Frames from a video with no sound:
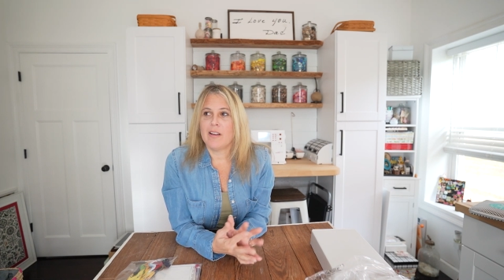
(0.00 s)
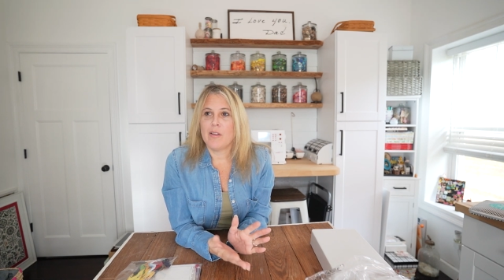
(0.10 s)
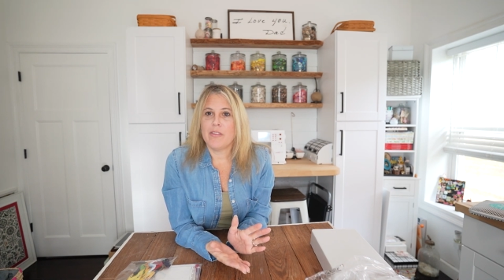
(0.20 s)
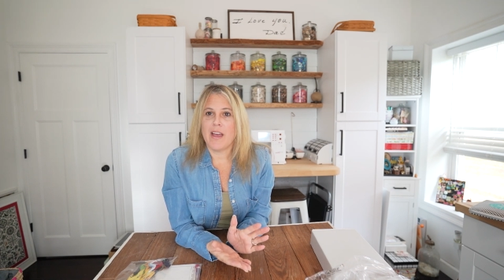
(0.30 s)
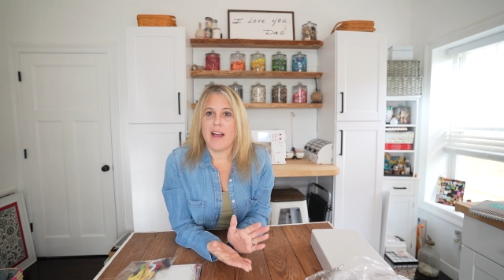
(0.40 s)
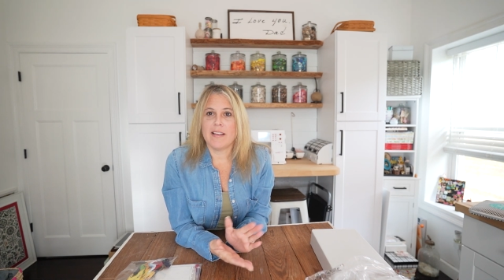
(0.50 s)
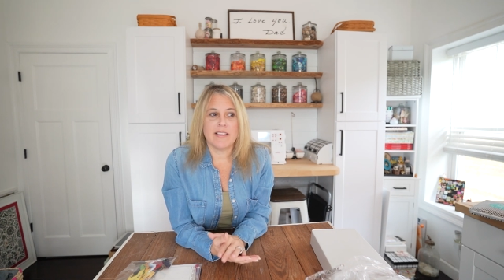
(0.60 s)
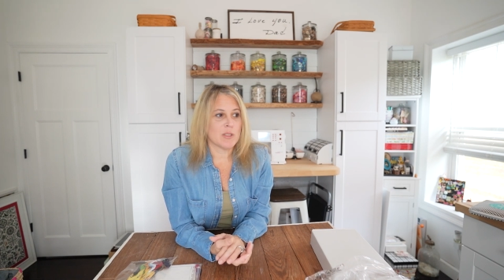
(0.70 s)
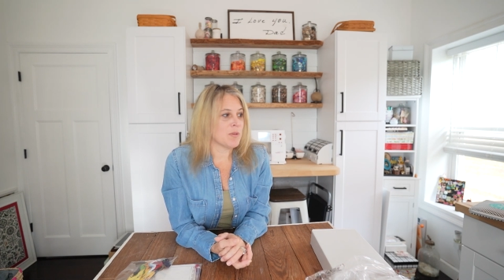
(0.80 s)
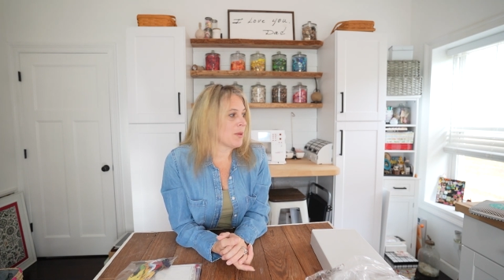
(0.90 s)
that
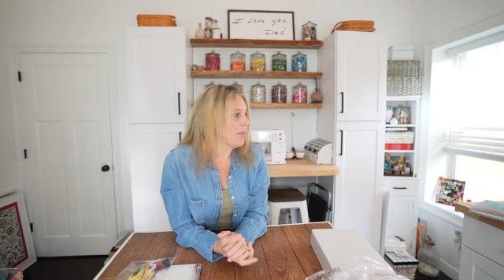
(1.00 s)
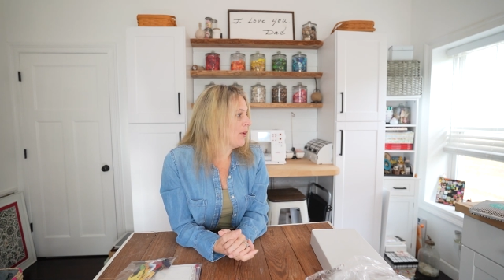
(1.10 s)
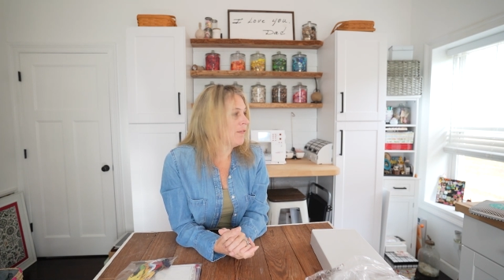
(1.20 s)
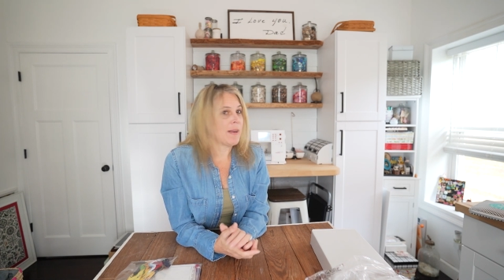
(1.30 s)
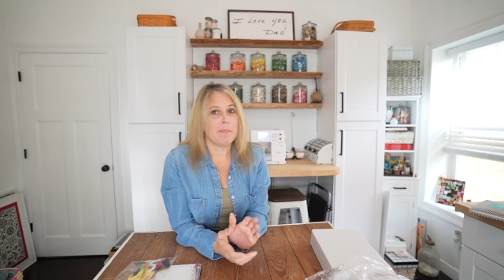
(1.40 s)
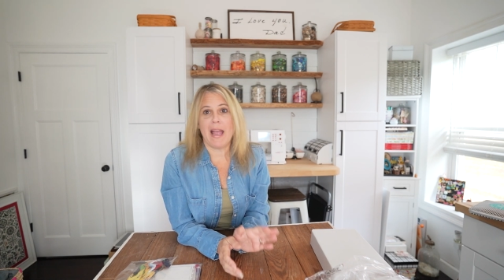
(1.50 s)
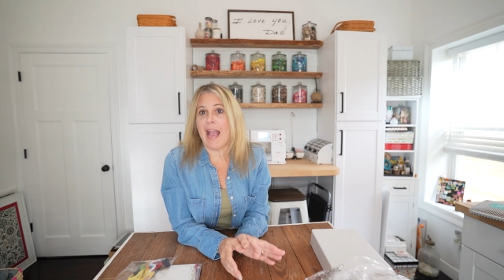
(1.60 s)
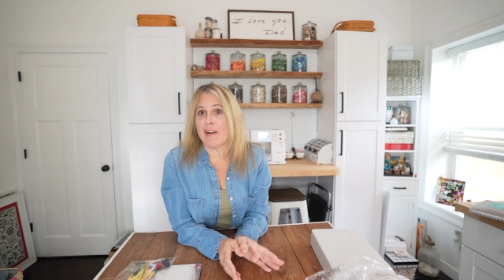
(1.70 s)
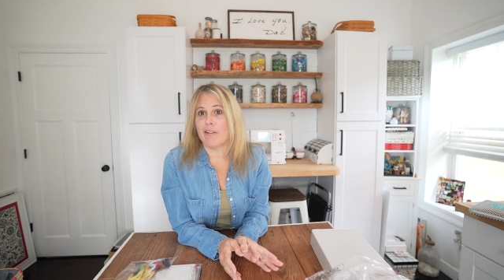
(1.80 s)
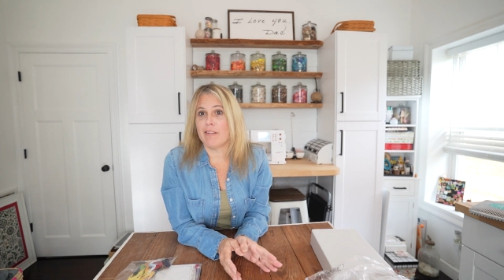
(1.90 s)
this was a perfect
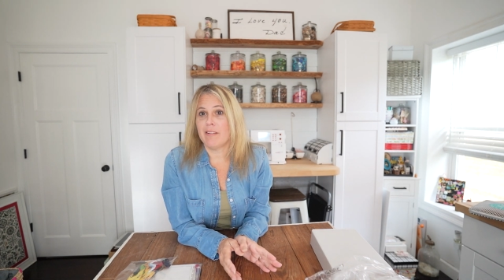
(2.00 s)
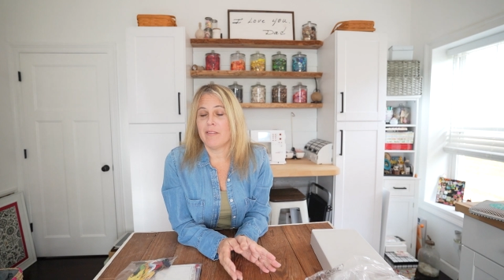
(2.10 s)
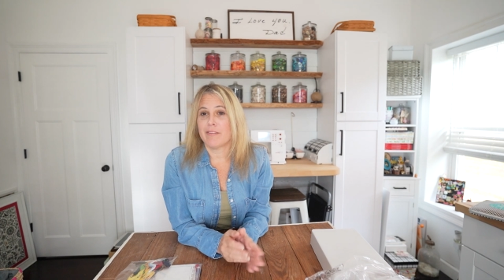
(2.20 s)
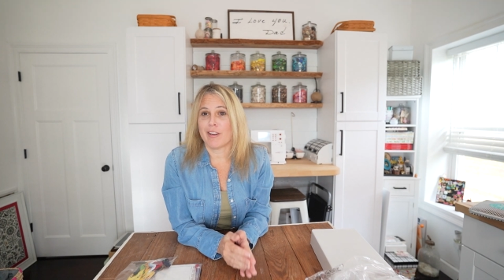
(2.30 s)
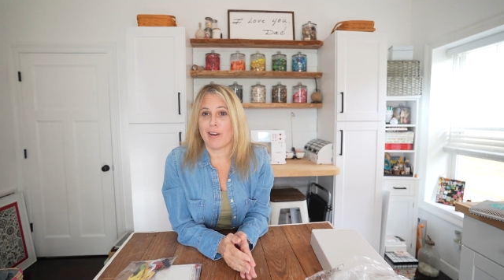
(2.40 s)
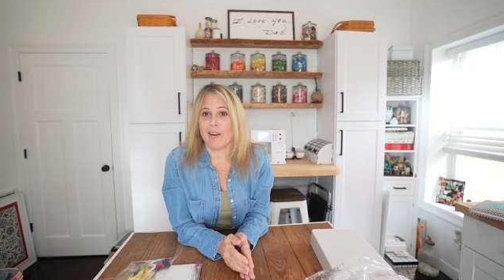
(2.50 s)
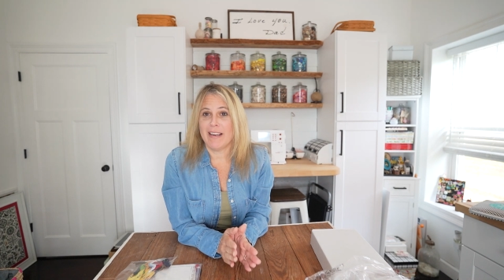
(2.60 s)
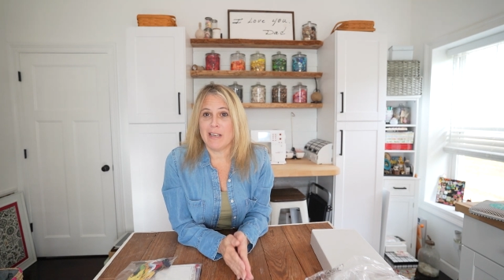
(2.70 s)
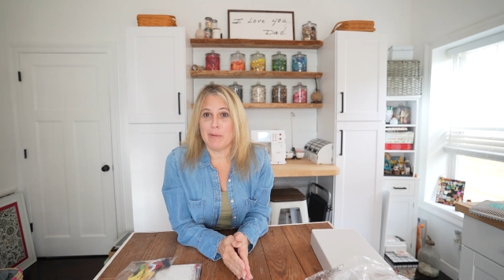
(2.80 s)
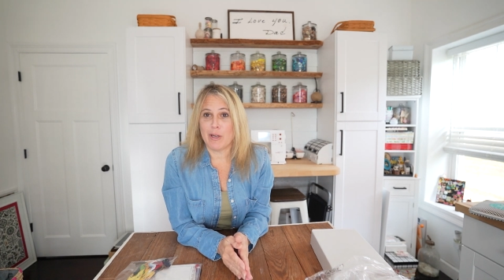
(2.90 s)
pattern for her,
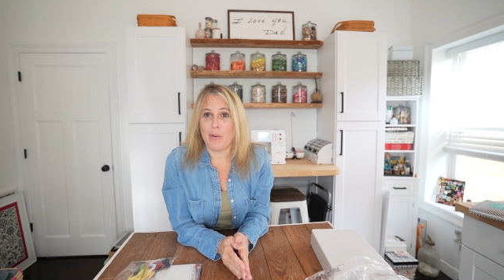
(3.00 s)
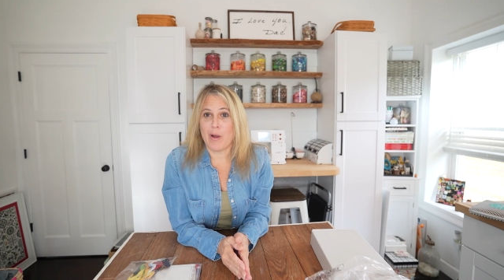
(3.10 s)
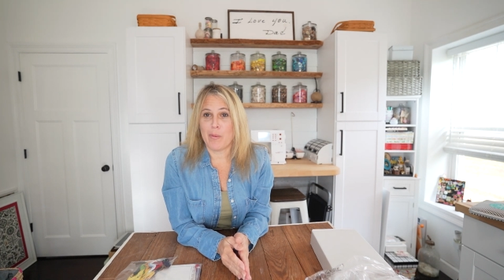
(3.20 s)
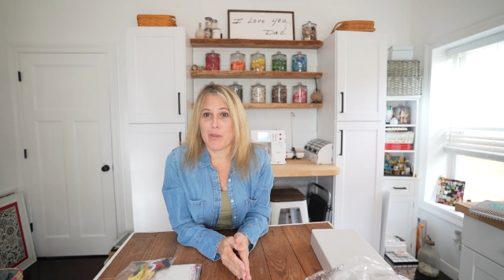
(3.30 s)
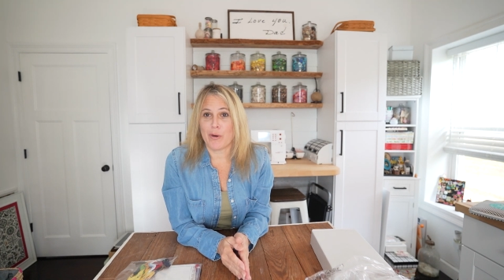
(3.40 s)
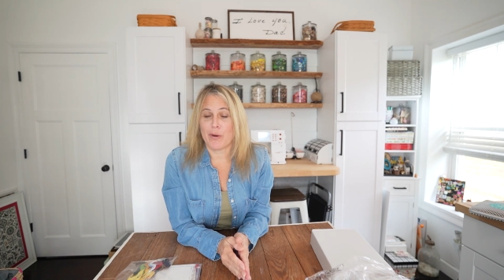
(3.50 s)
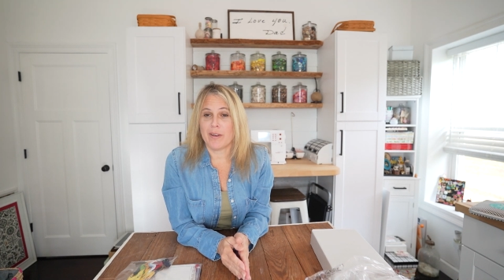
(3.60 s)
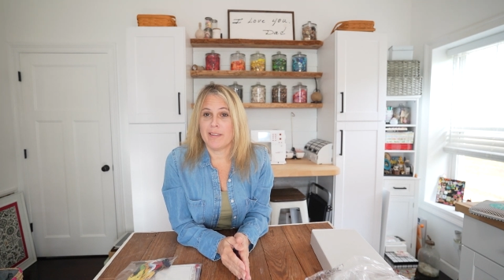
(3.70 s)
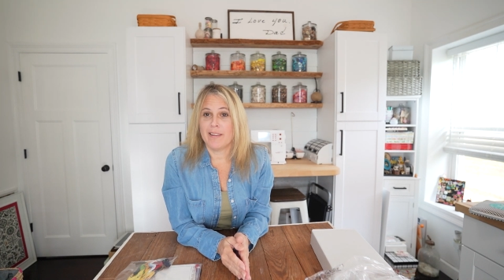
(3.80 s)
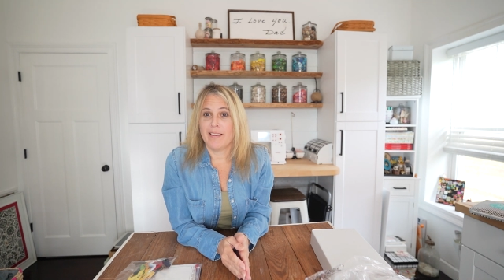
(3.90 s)
and it would go well with
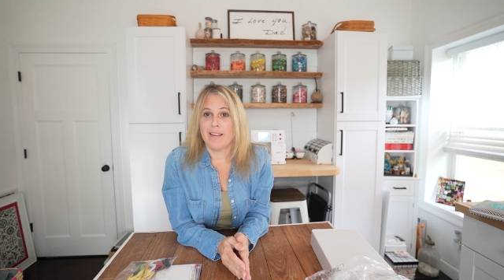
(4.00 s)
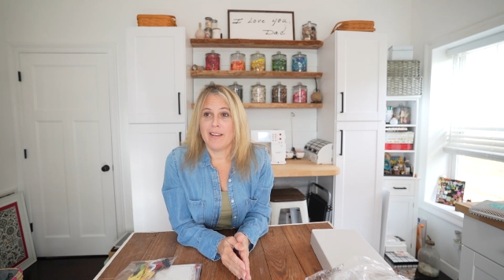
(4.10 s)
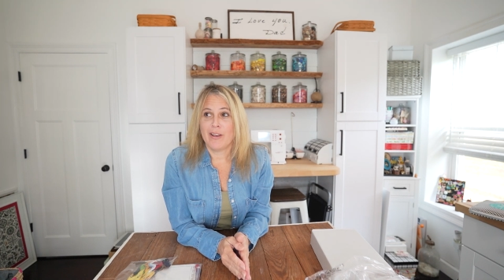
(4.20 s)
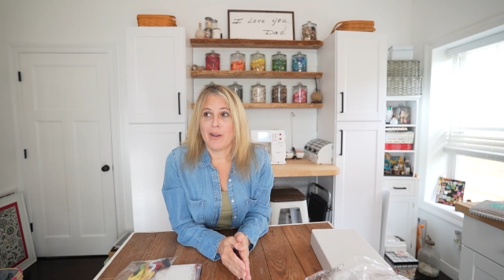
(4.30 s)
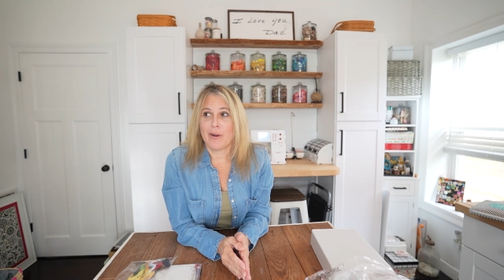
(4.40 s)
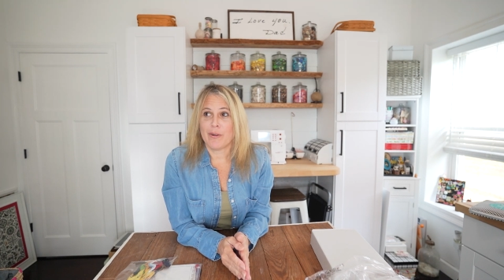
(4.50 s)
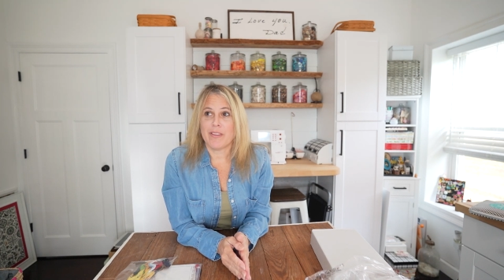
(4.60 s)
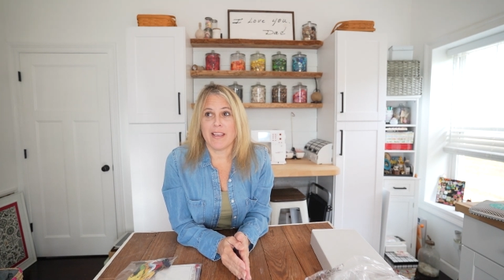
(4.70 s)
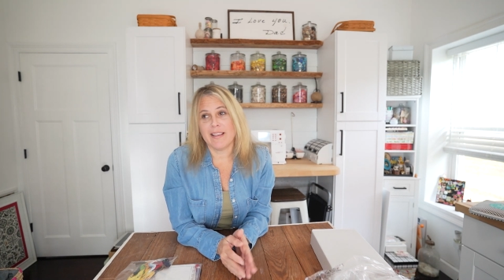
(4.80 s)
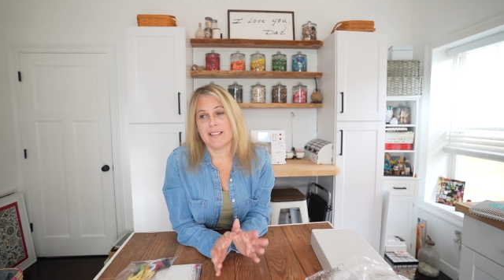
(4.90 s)
her
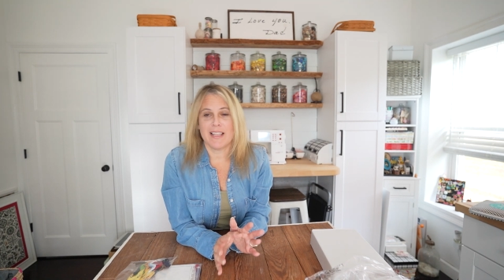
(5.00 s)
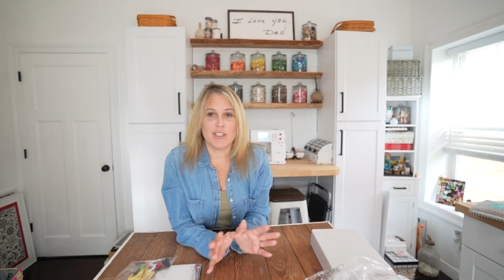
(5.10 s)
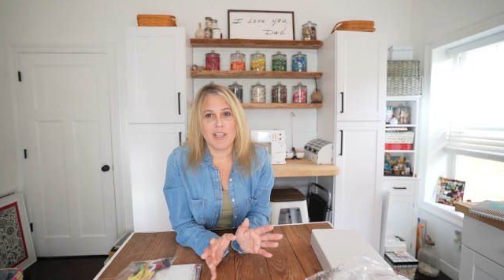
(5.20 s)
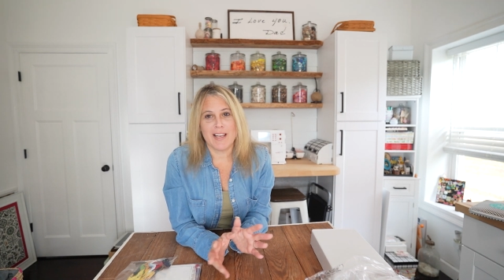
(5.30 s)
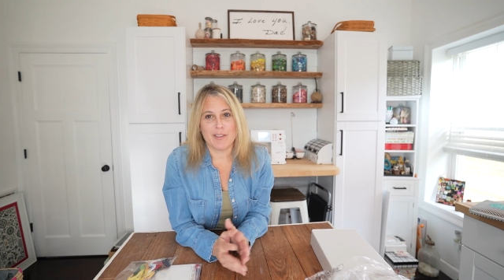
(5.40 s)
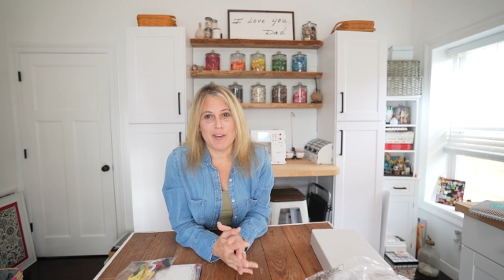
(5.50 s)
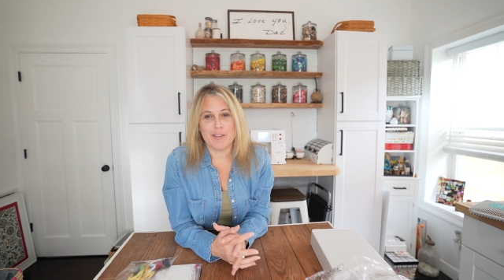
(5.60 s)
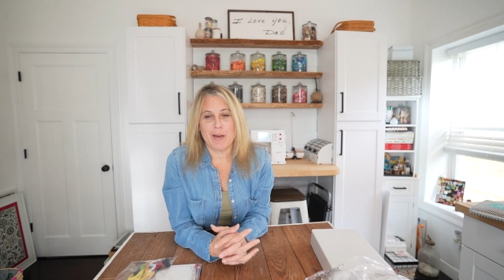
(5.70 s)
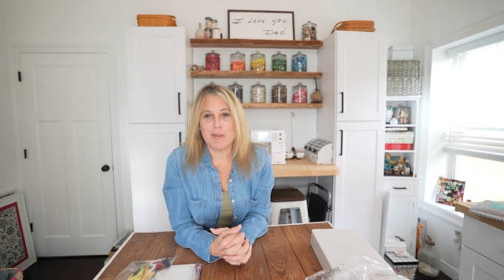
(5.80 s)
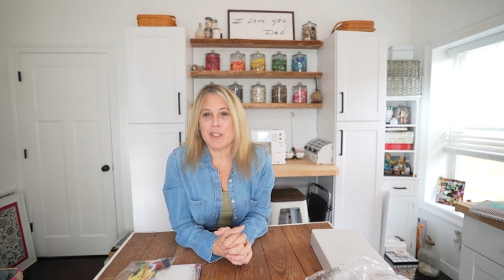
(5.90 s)
things that she has on
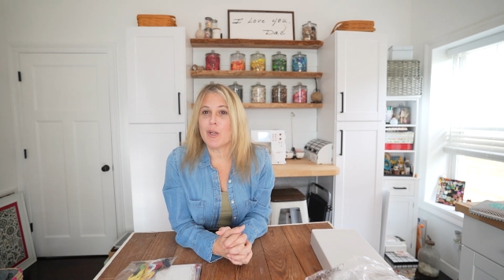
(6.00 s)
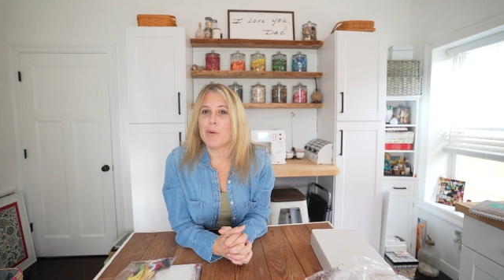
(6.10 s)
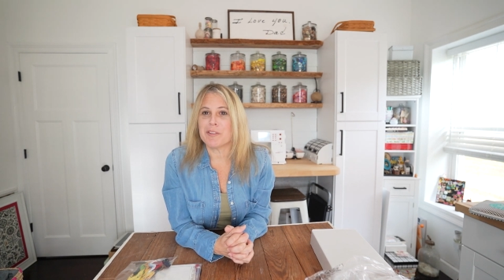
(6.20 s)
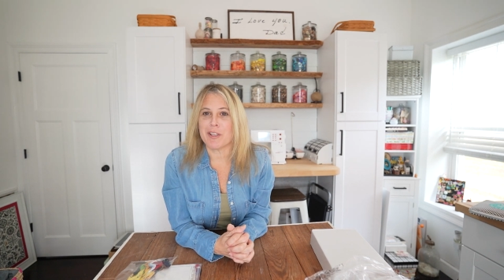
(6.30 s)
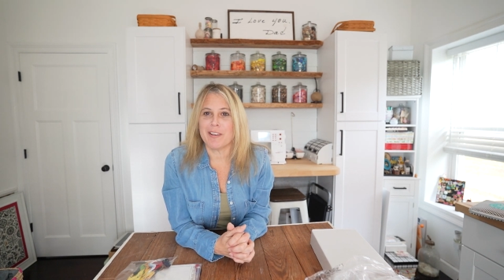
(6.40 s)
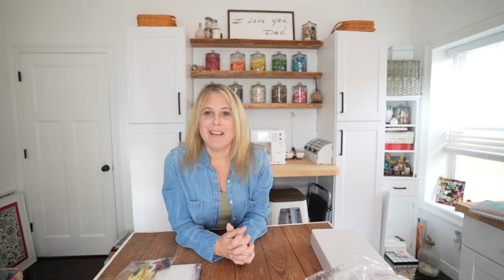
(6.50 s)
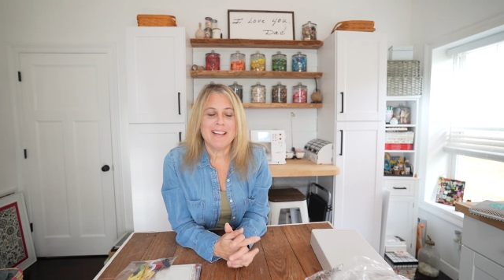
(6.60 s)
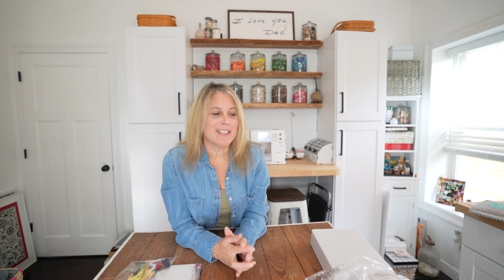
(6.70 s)
Instagram. She's a quilter.